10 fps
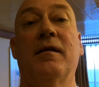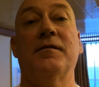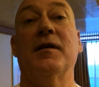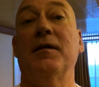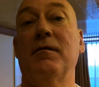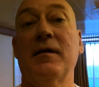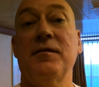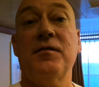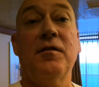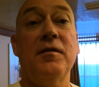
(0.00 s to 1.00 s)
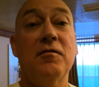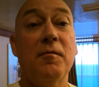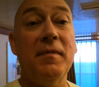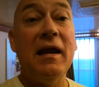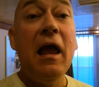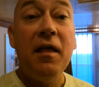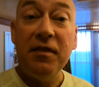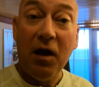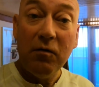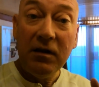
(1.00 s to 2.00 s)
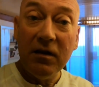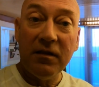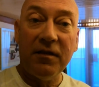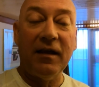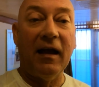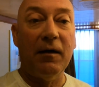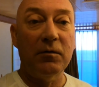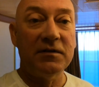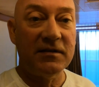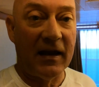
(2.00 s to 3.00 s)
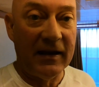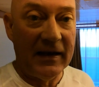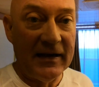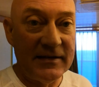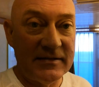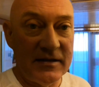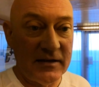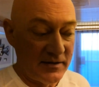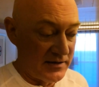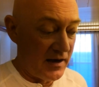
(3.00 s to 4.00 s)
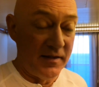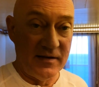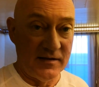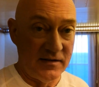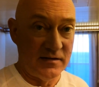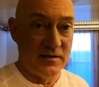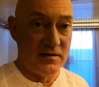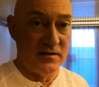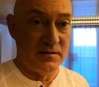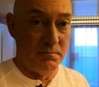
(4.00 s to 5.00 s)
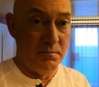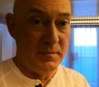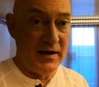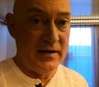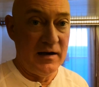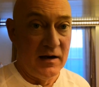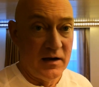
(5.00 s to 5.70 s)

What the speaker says: turn it around so that you're on me. The only other thing I would say is that, and this is me,